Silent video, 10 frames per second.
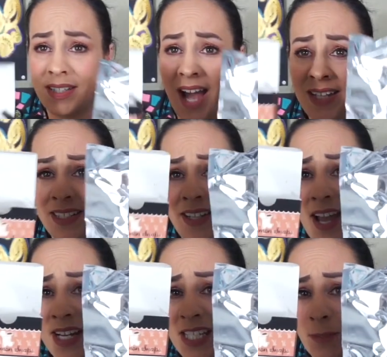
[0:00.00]
I did
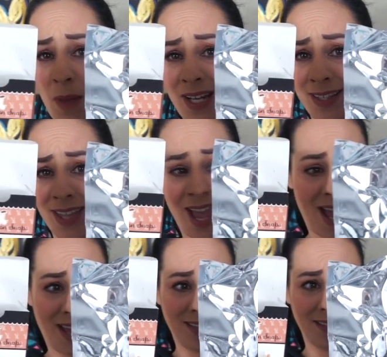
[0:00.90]
not expect
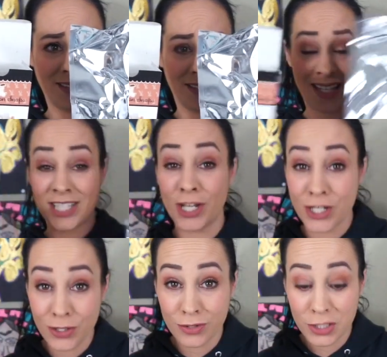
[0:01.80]
that. That's a
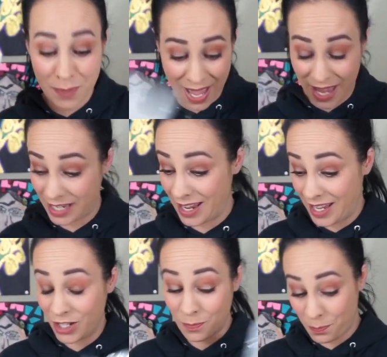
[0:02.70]
huge bag
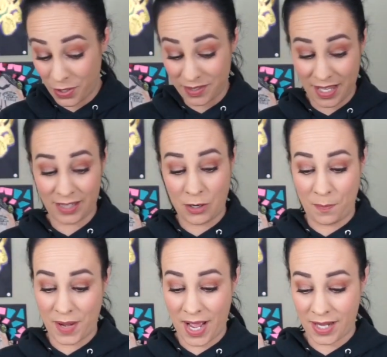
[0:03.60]
put in that little
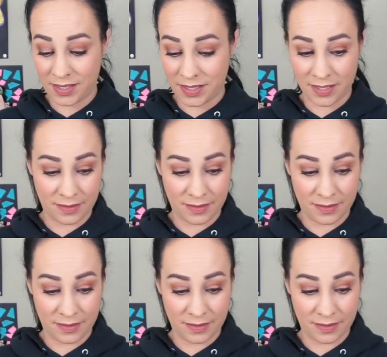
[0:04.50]
box.